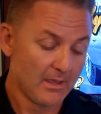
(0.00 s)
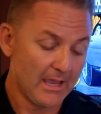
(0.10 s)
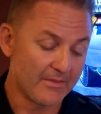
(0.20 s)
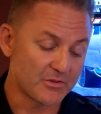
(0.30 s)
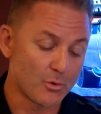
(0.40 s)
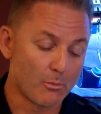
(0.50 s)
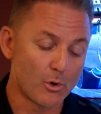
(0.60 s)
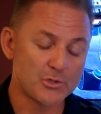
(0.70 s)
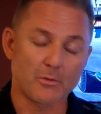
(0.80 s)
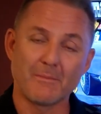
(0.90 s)
And the
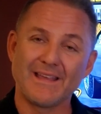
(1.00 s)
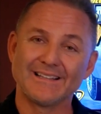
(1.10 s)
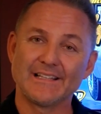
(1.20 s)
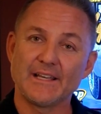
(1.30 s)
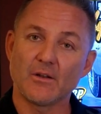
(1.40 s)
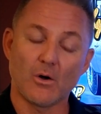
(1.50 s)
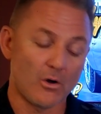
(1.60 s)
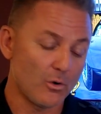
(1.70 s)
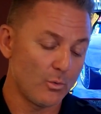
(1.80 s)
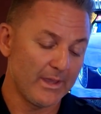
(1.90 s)
scoreboards will remain lit
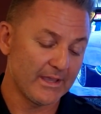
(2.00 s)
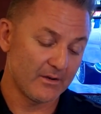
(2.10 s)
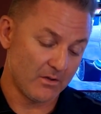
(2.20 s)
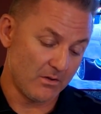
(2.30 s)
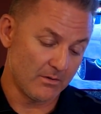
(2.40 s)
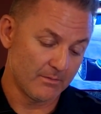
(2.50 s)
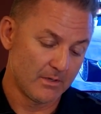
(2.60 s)
all weekend long.